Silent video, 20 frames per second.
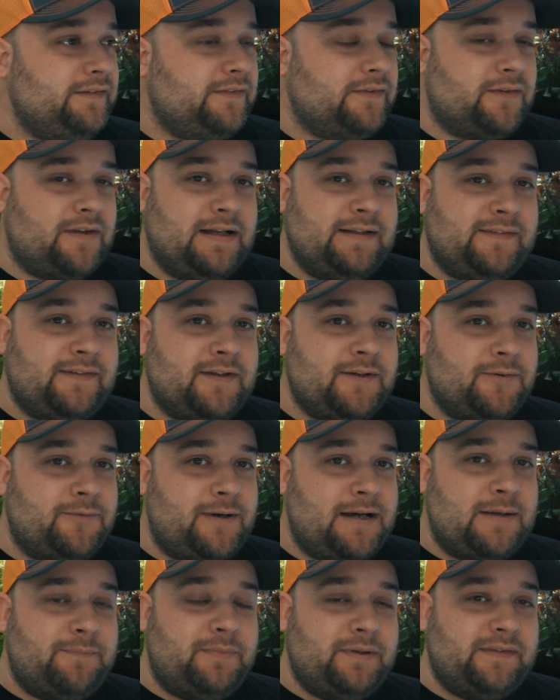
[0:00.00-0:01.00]
so that's gonna
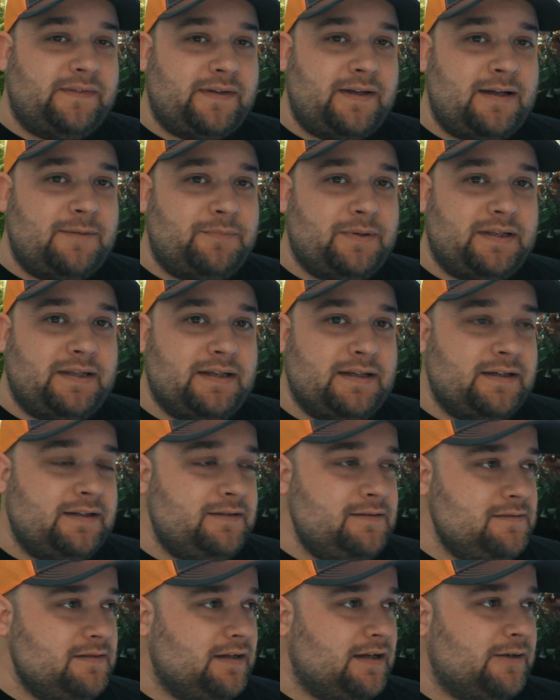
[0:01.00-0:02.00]
wrap us up
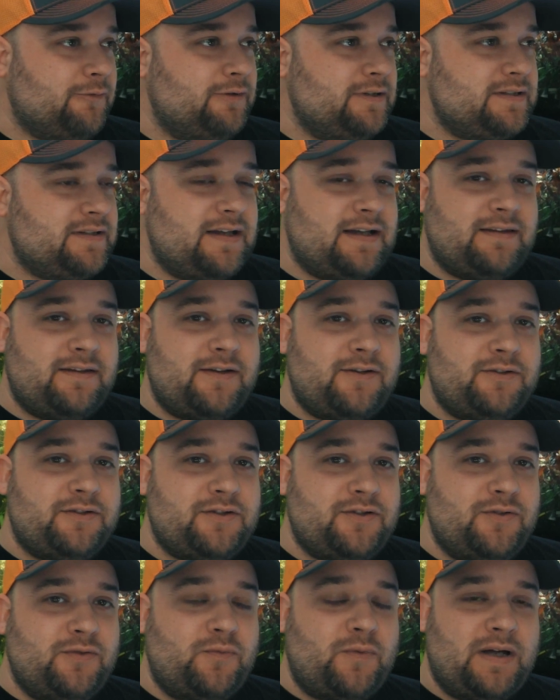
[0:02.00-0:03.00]
again. I wish that little
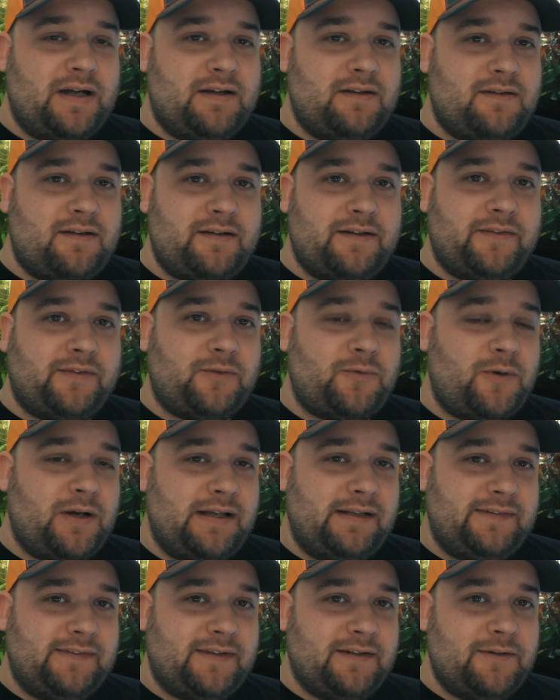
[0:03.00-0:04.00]
dude well on his
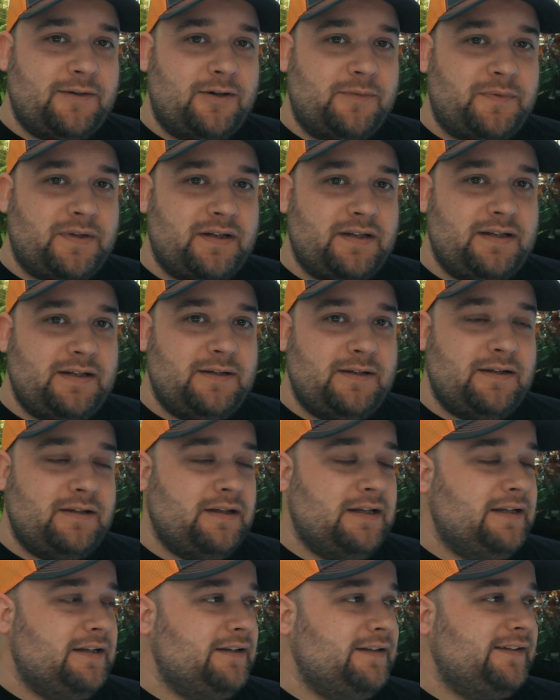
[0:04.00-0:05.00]
quest and hope that he
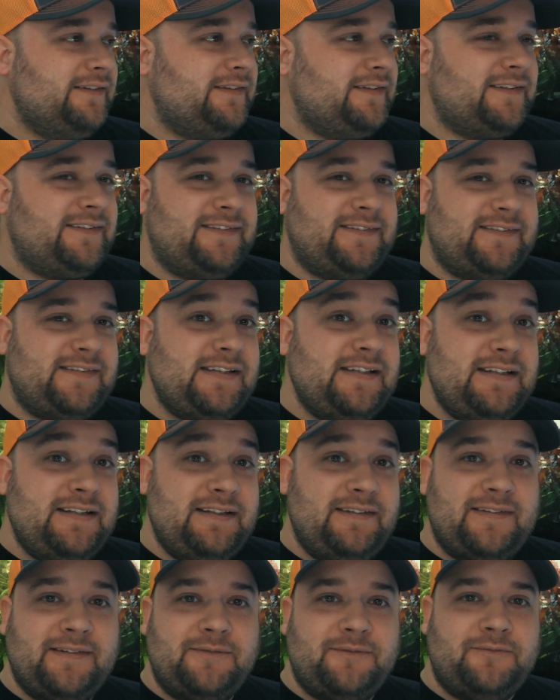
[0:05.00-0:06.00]

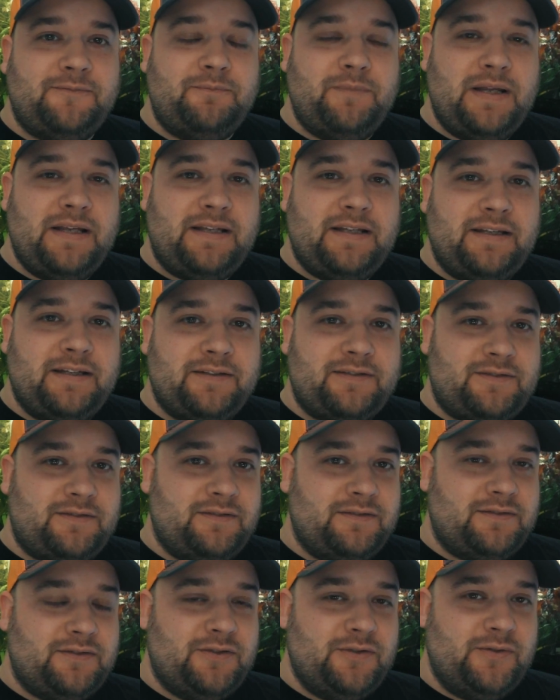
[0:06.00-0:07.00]
succeeds in making it
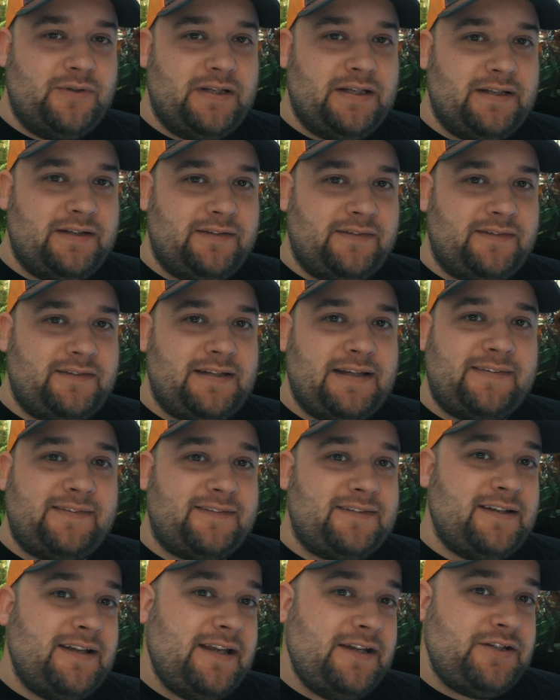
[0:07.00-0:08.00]
to his
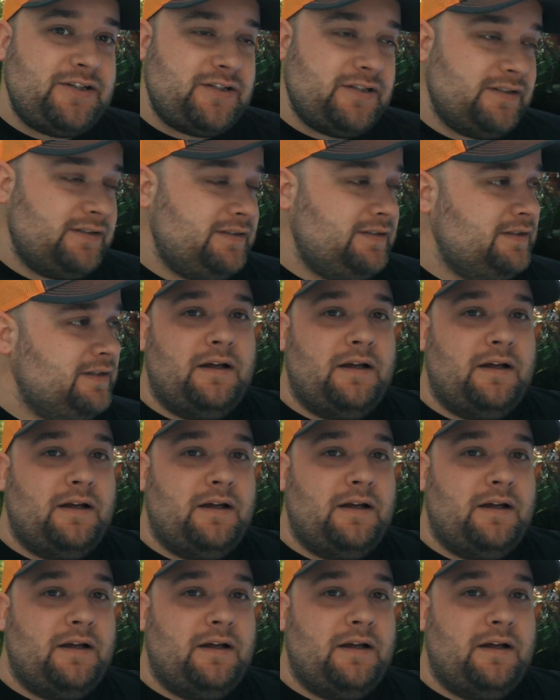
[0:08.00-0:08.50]
destination.